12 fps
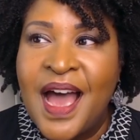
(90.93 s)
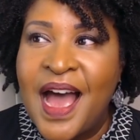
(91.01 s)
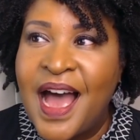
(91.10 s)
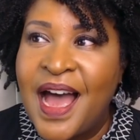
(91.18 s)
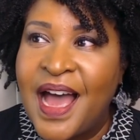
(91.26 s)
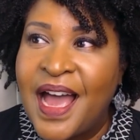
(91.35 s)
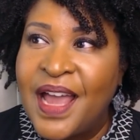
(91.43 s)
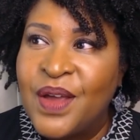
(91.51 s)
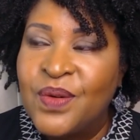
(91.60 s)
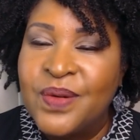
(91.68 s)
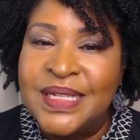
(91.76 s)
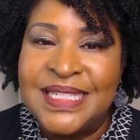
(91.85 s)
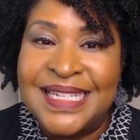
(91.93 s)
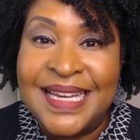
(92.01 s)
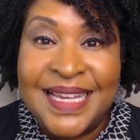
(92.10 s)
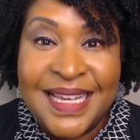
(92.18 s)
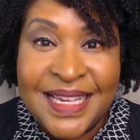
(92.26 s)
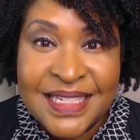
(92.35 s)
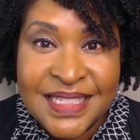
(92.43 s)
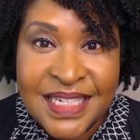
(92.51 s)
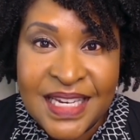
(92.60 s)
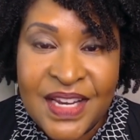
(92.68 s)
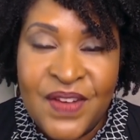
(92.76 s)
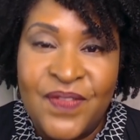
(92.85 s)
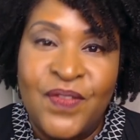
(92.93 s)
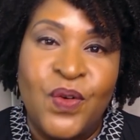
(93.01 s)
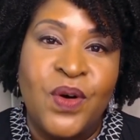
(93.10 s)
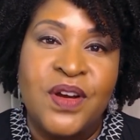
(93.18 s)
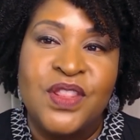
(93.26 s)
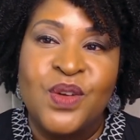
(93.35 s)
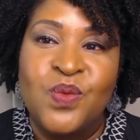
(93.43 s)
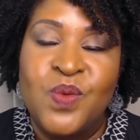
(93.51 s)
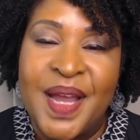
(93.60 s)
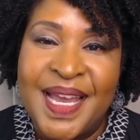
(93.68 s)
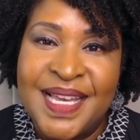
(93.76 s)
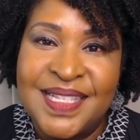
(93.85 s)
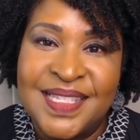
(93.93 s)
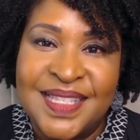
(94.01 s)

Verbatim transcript: I went to Indy for the race.